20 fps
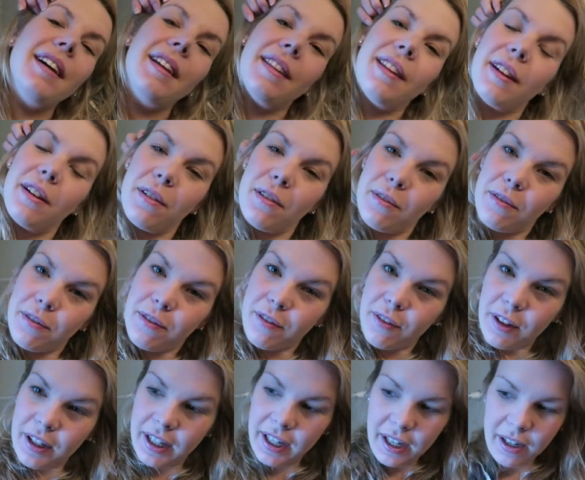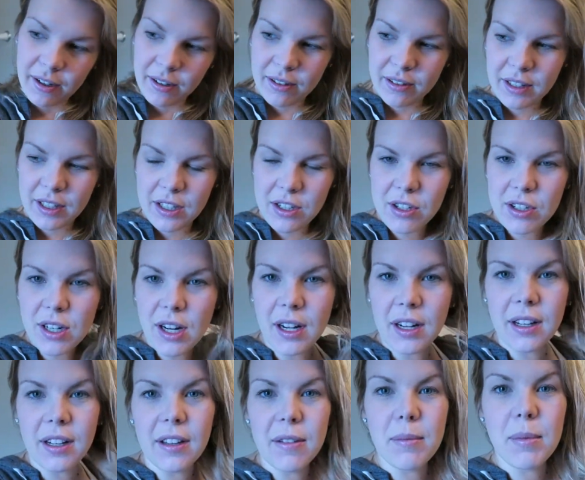they don't freak out and they just kind
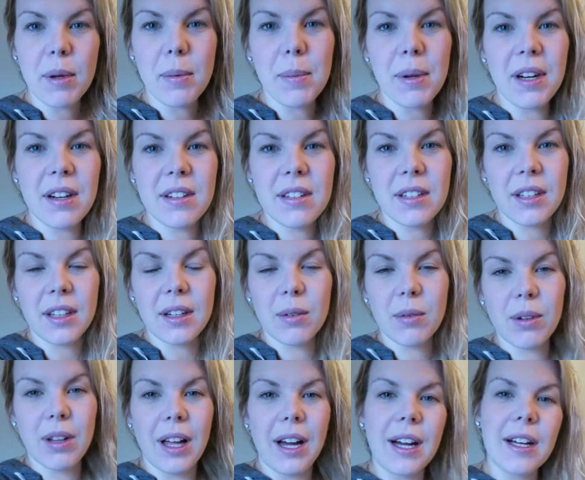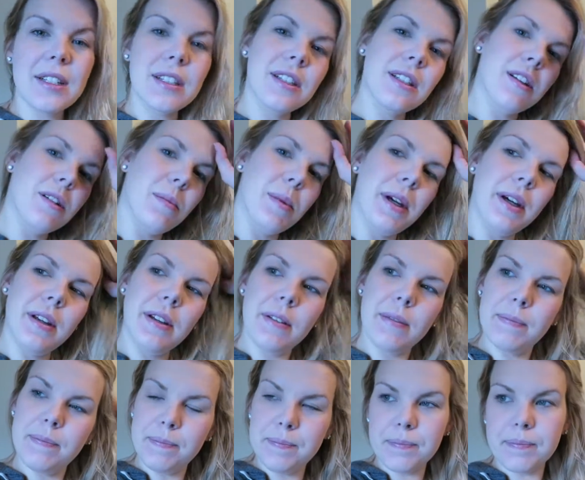of give me a minute to like relax a little bit.
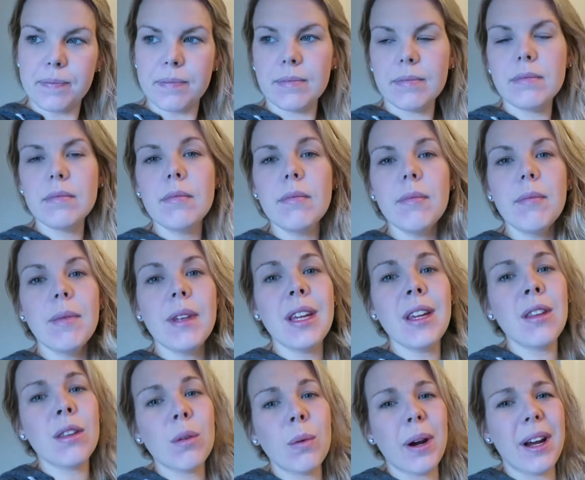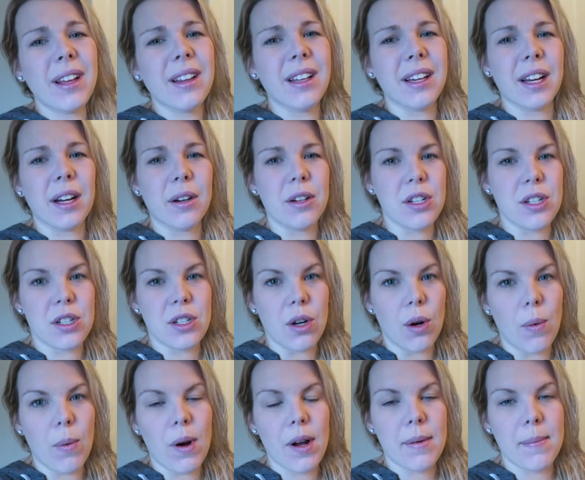Either way, like I just
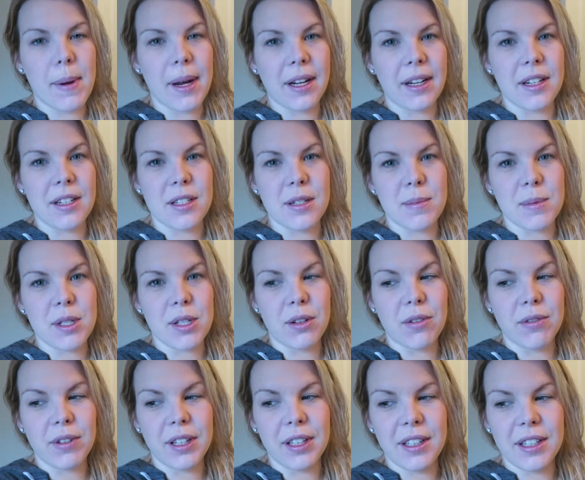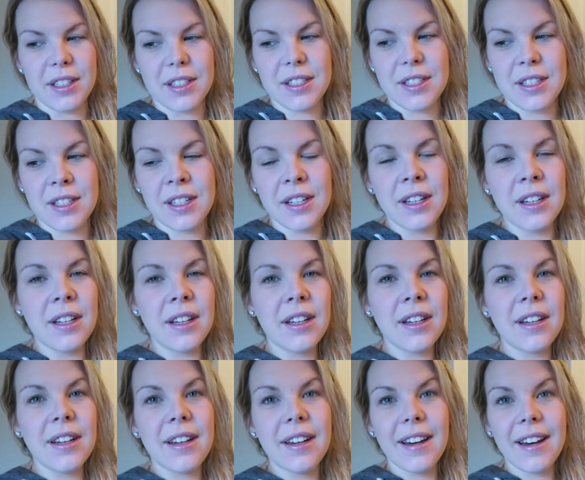don't want magnesium sulfate.
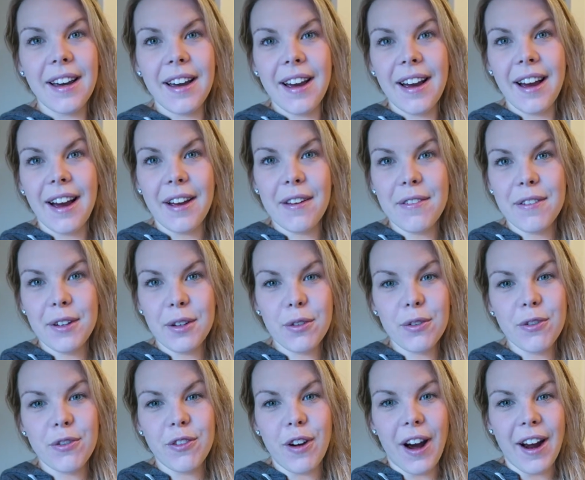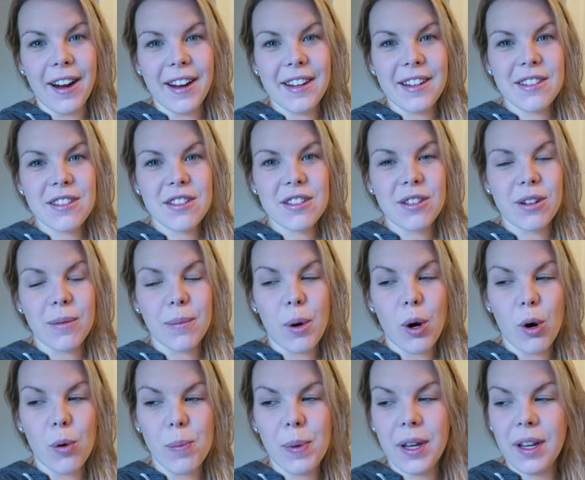I feel fine, so I'm
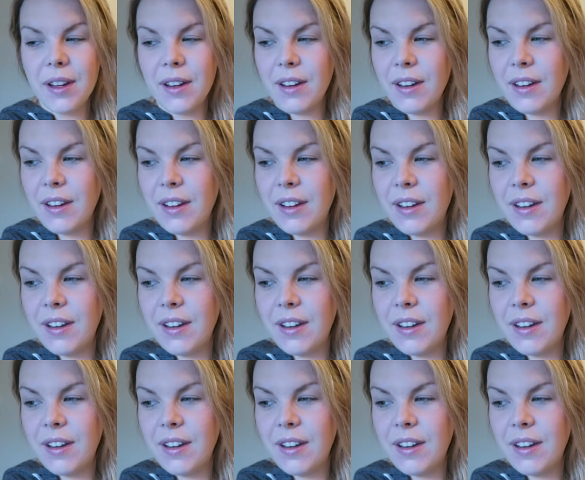hoping